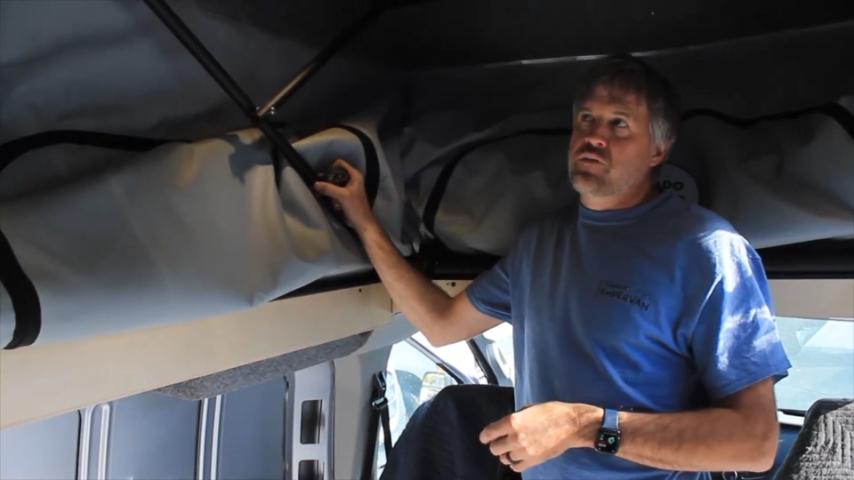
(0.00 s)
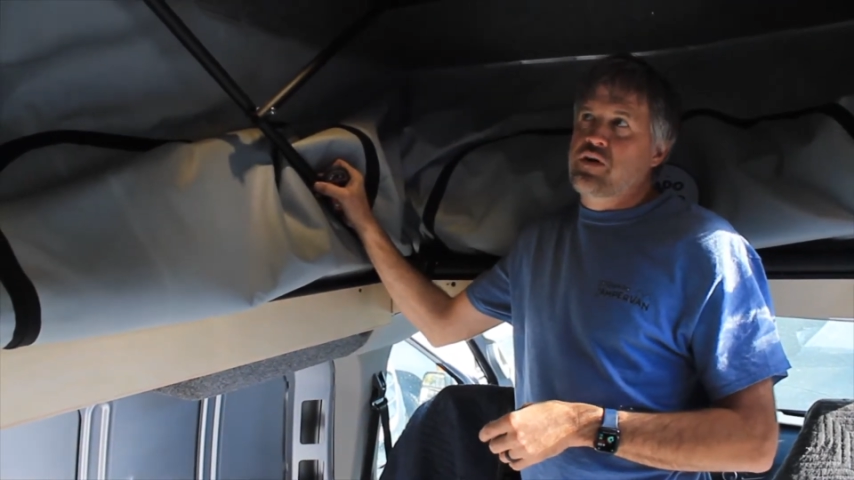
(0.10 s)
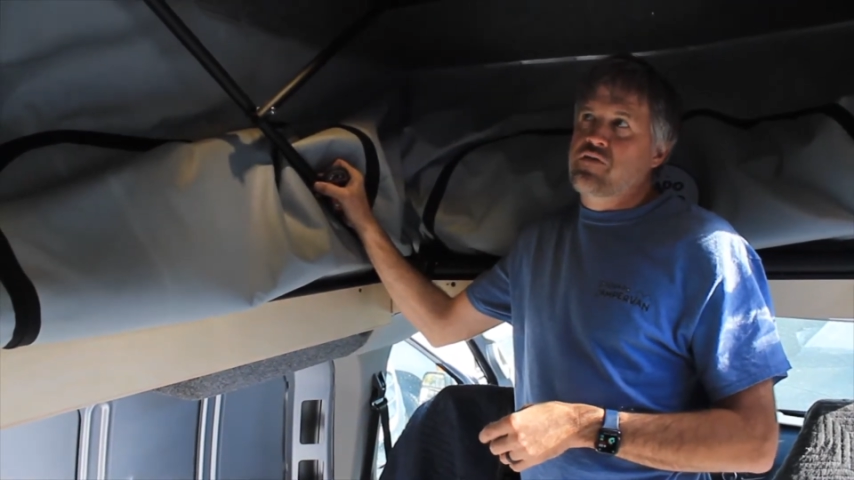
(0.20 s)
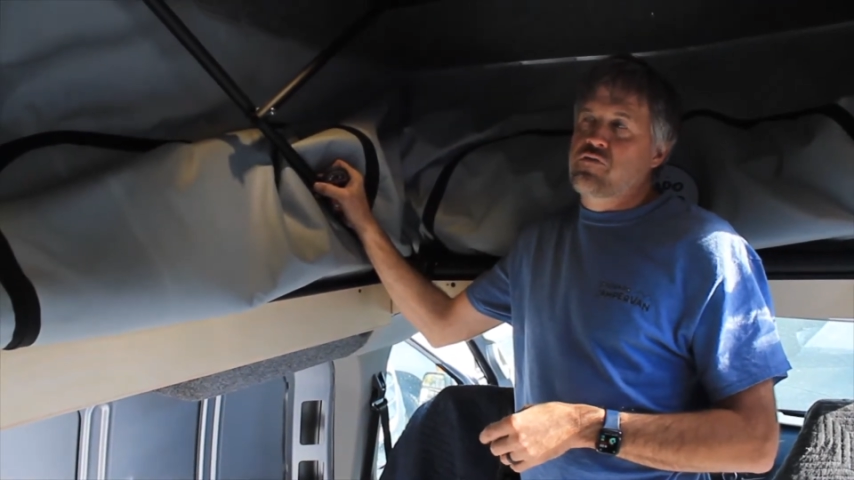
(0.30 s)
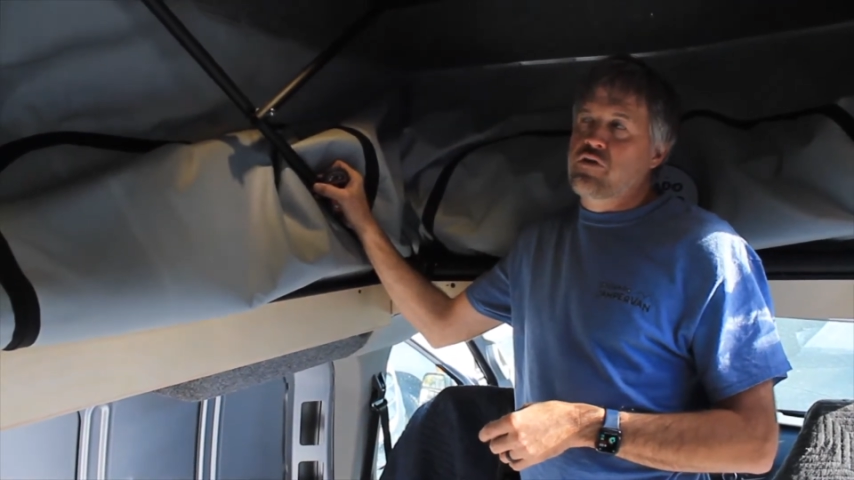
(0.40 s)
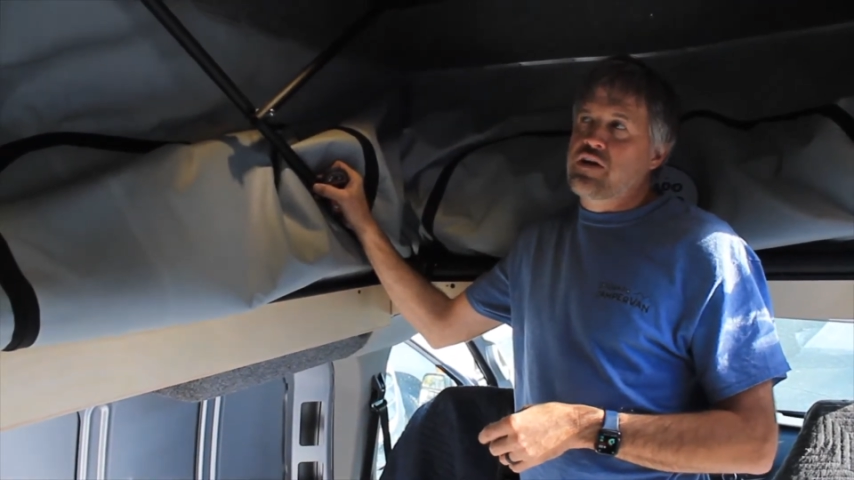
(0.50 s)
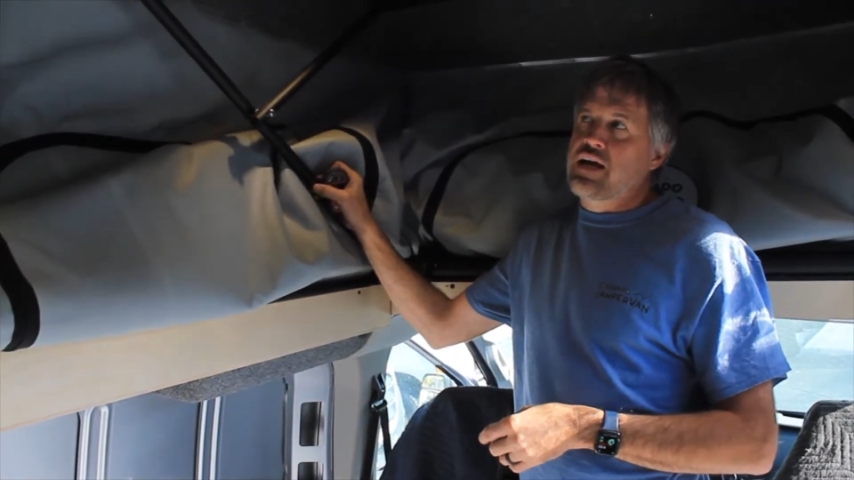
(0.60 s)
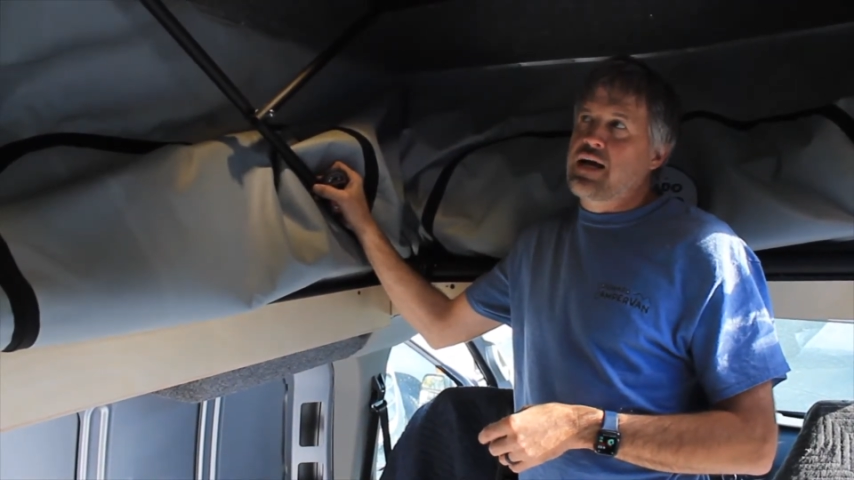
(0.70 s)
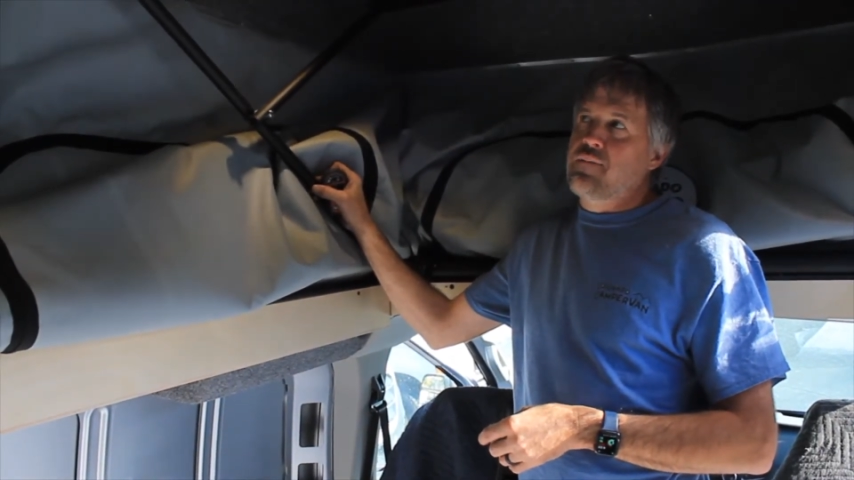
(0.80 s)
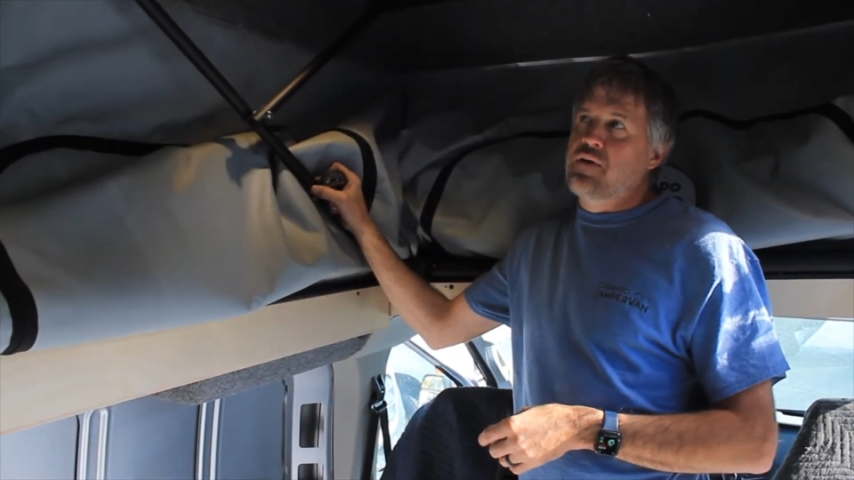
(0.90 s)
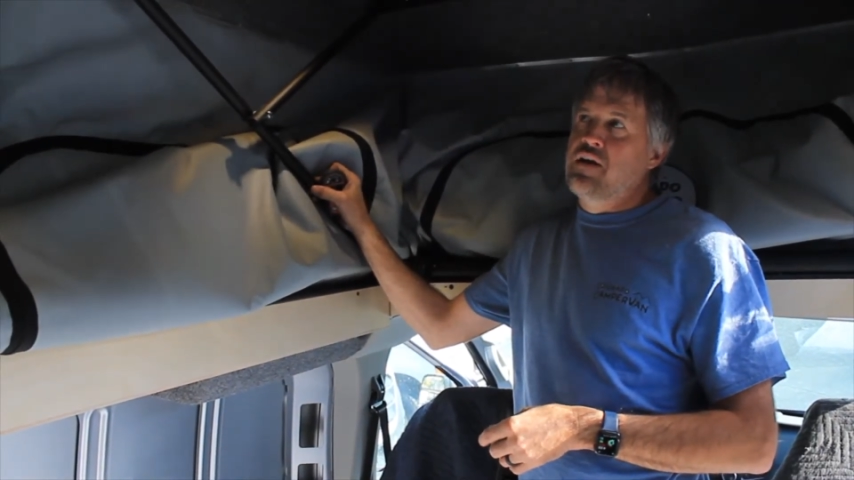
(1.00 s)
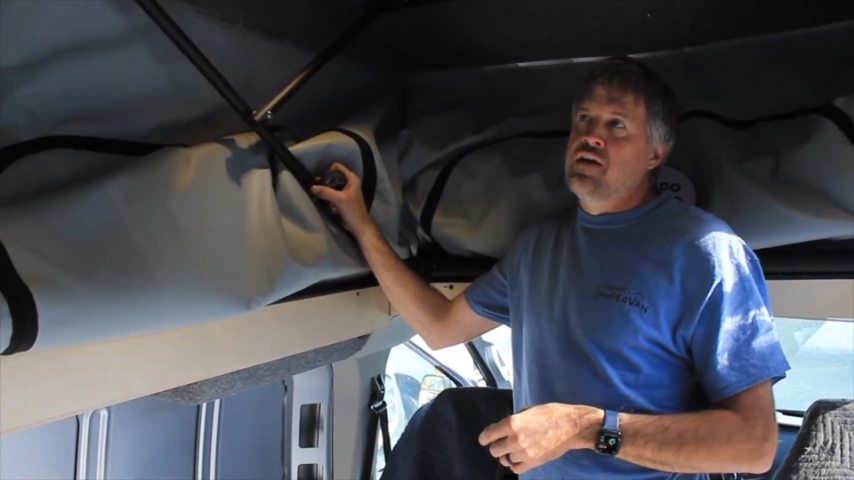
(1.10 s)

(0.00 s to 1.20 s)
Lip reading: with for it to happen.